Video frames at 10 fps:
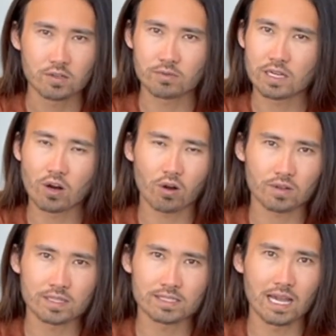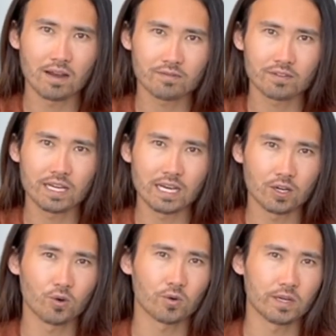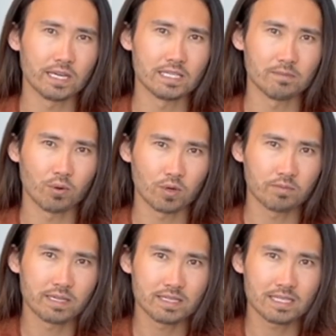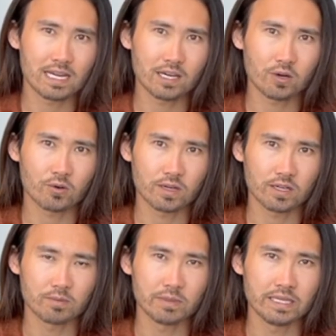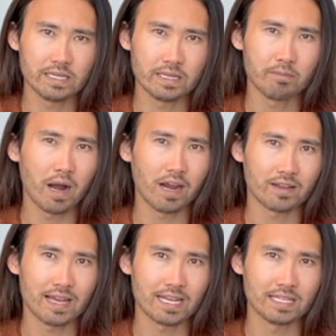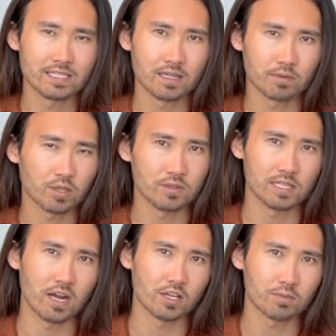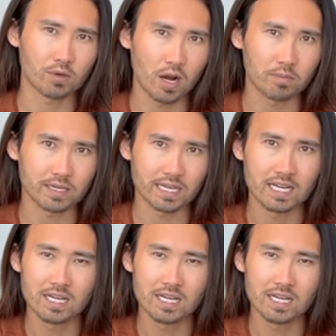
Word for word: Regardless, every inquiry is important because that inquiry could be the buyer that ends up closing on your property.